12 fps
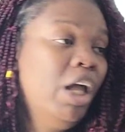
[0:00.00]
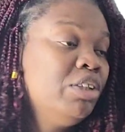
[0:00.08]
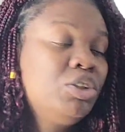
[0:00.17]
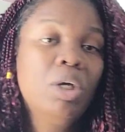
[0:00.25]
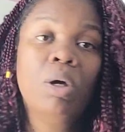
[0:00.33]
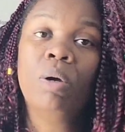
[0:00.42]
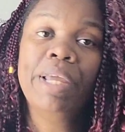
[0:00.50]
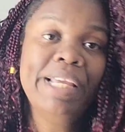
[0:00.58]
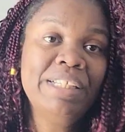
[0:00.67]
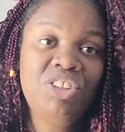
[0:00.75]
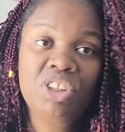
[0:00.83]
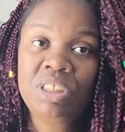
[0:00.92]
So
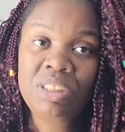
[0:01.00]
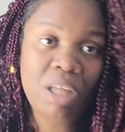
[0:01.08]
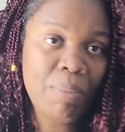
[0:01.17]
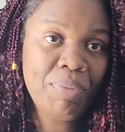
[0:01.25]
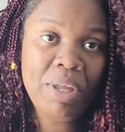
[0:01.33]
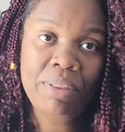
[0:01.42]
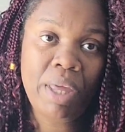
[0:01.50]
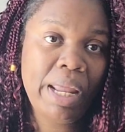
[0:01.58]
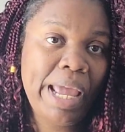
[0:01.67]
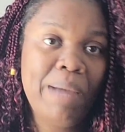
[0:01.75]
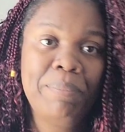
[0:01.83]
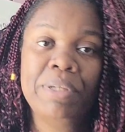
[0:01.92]
it's just something that
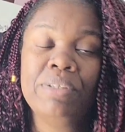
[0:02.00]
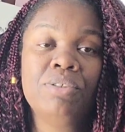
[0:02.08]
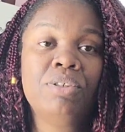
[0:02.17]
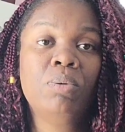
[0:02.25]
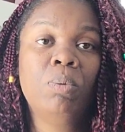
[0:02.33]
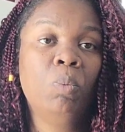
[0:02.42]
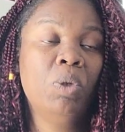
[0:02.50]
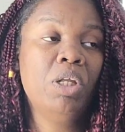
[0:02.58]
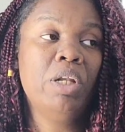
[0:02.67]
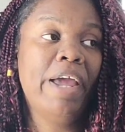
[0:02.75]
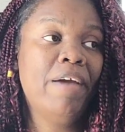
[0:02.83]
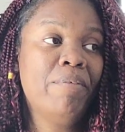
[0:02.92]
happens
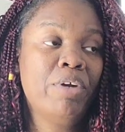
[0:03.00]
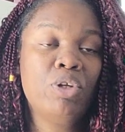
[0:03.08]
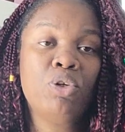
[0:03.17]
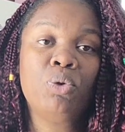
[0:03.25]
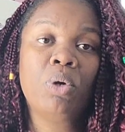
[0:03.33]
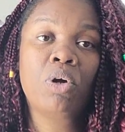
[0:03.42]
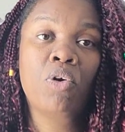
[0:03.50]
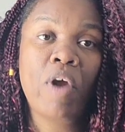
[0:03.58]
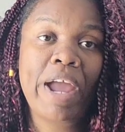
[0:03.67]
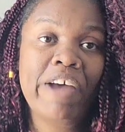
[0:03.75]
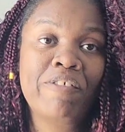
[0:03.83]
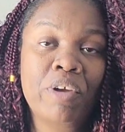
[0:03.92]
whenever you do a
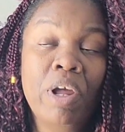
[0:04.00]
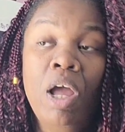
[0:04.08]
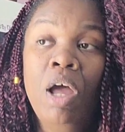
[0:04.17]
craft